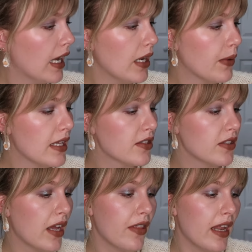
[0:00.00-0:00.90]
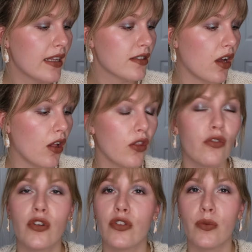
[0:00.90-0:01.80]
Anyway, so now that it's all
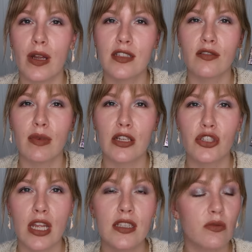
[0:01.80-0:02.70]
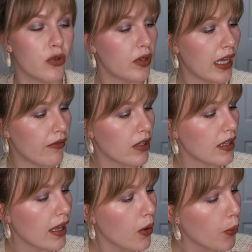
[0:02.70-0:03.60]
over the rest of my shades and ruining
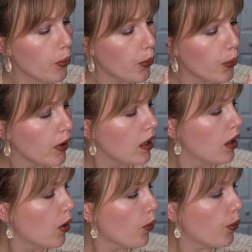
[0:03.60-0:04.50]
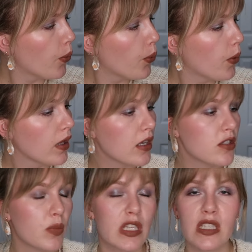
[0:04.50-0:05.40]
everything,
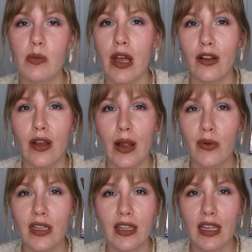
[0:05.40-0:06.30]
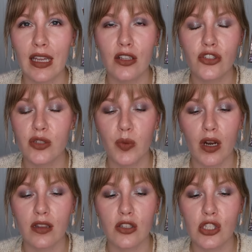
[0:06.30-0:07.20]
here's Pixie Petal. I really like it. Just
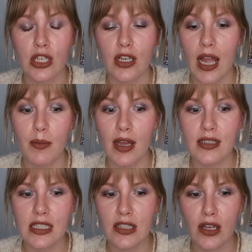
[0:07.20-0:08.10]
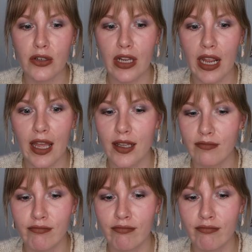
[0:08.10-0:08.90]
bought it this year. I'm not decluttering it.